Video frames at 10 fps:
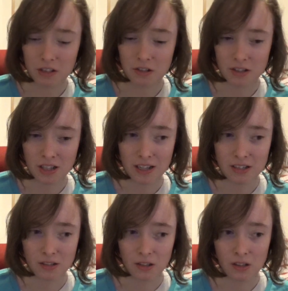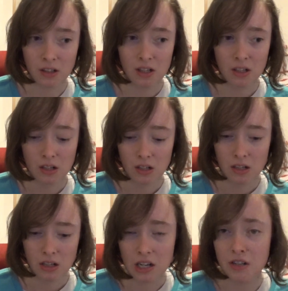He just has to
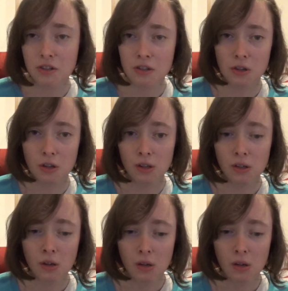ensure